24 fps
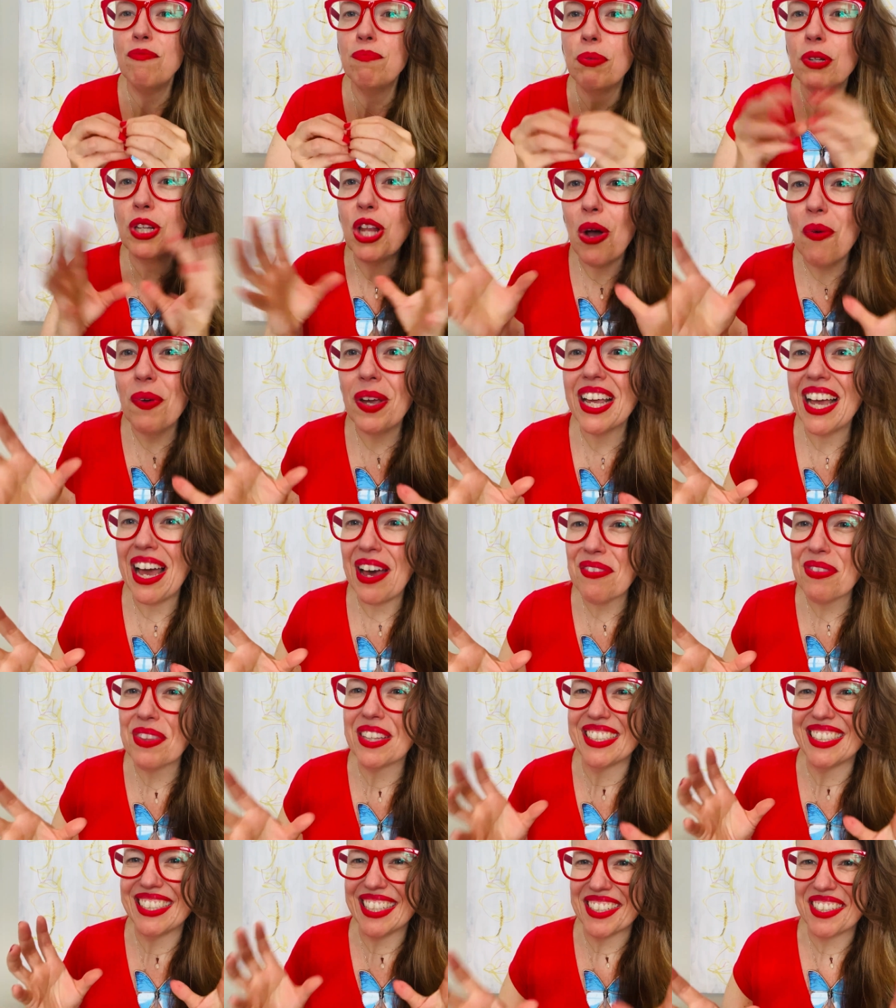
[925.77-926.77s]
blowing
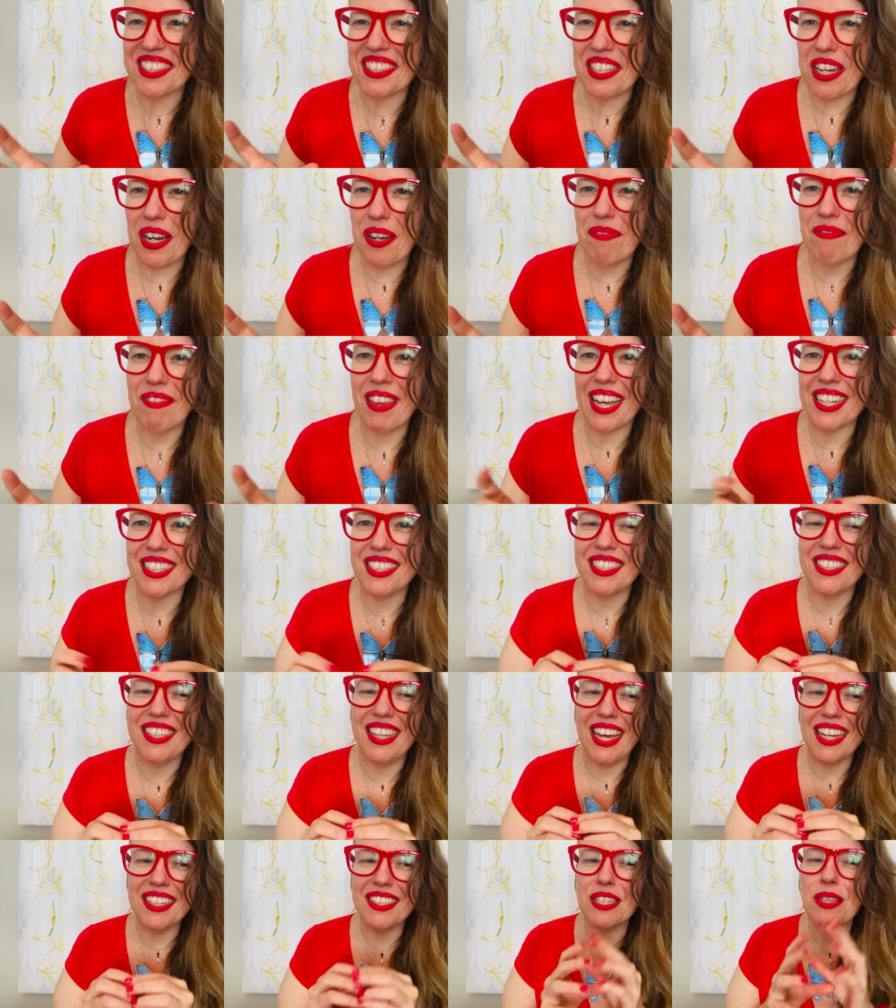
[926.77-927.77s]
out the system. That's
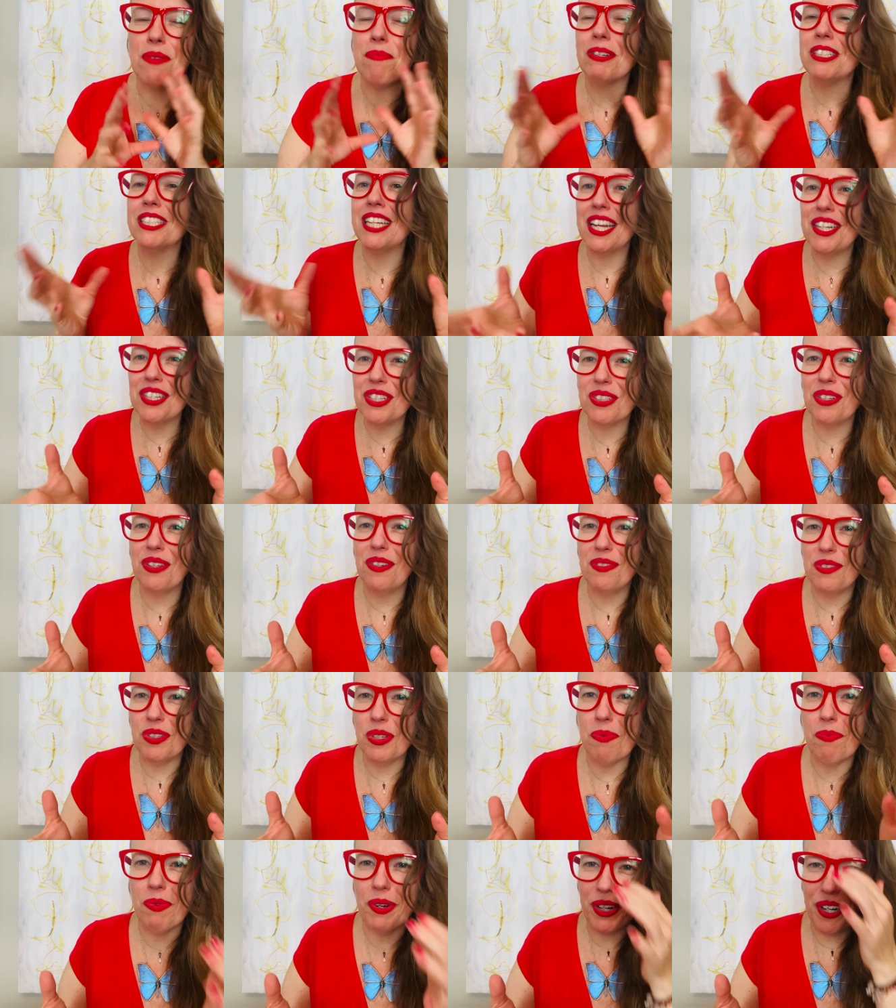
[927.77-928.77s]
that's the potential
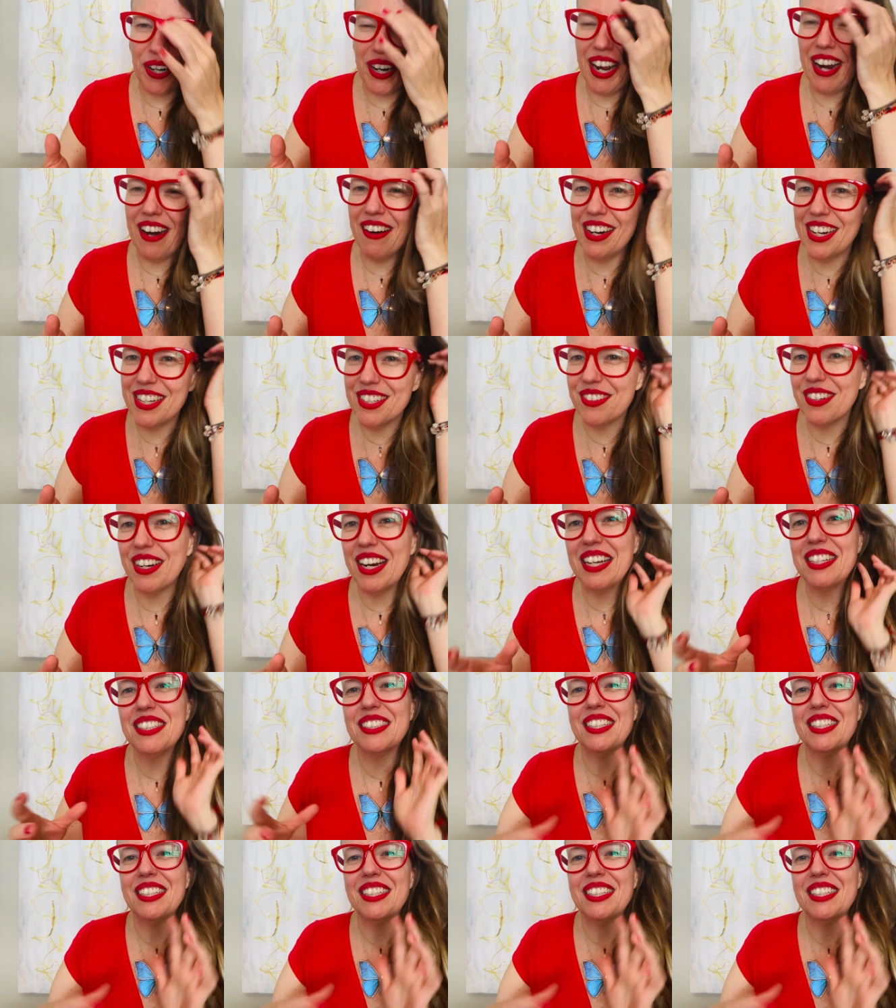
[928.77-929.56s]
of Jupiter and Aries, right?